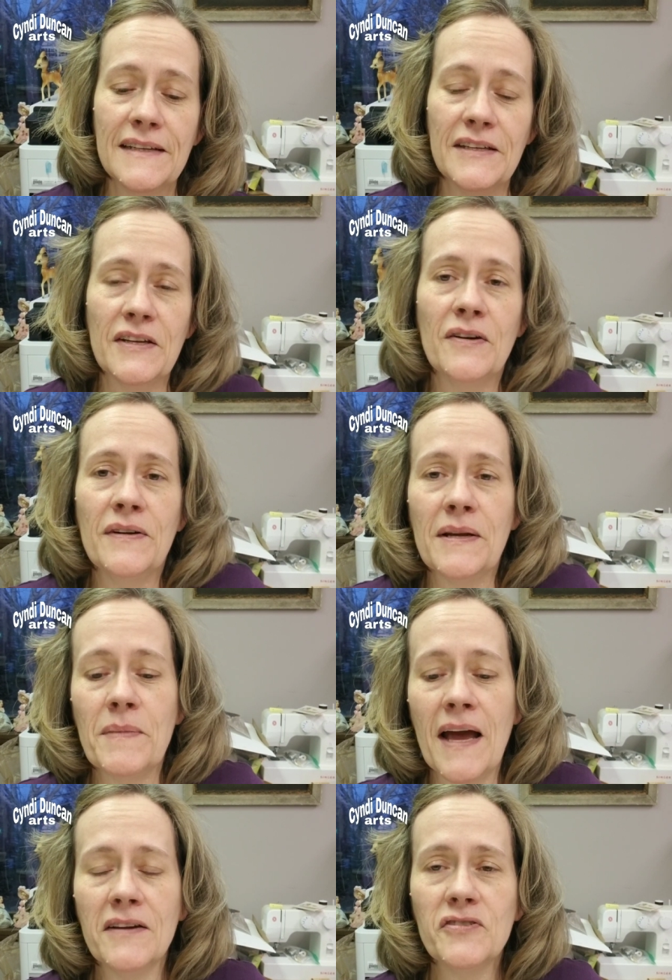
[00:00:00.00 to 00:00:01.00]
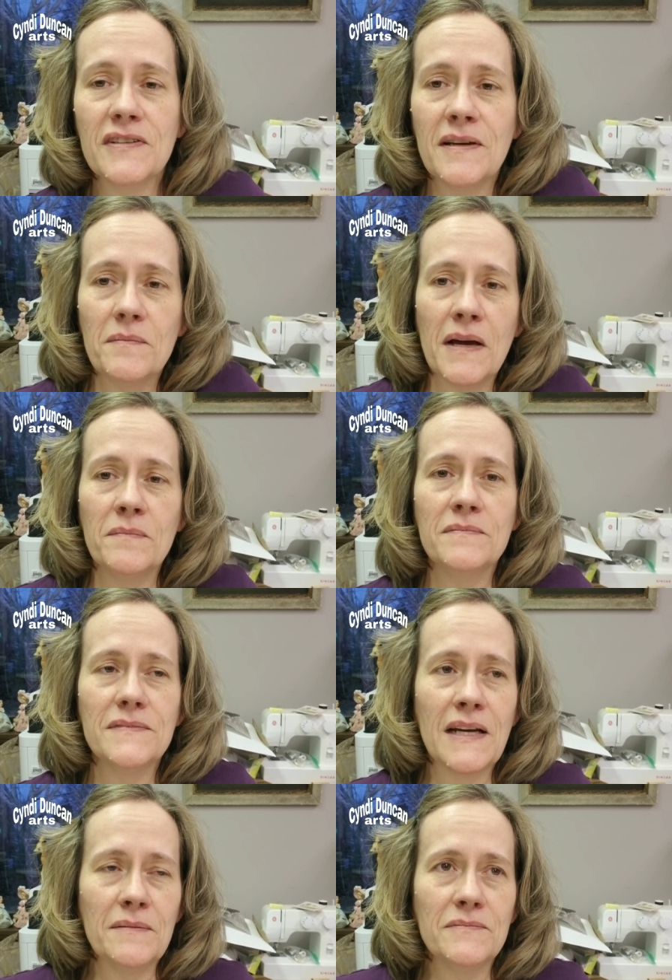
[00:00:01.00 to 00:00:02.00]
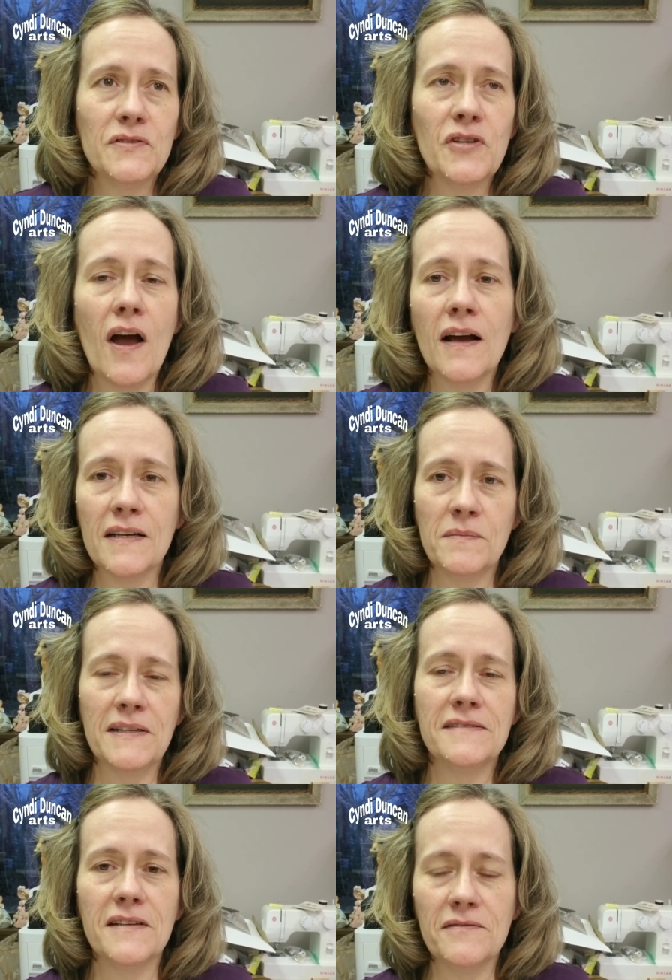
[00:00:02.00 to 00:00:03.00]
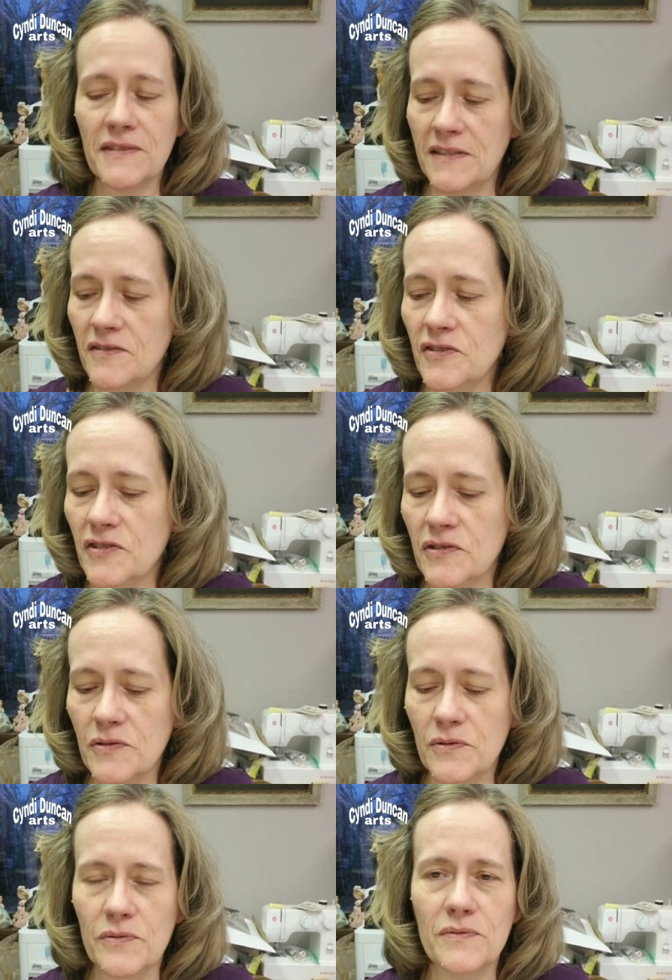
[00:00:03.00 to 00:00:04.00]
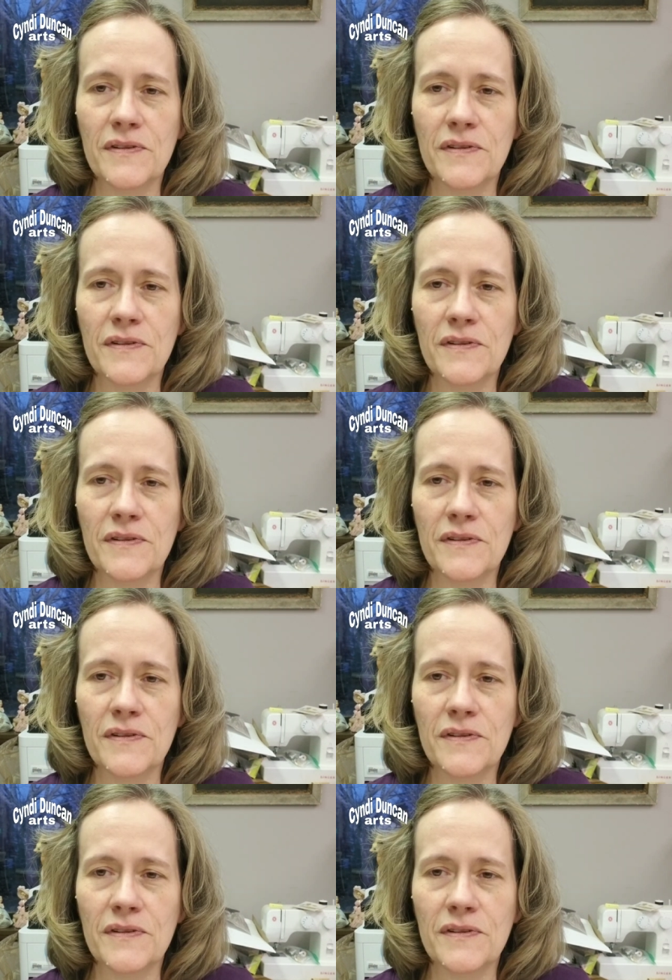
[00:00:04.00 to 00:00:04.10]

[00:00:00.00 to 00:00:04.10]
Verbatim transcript: you know and i'm actually i'm i'm i'm talking myself into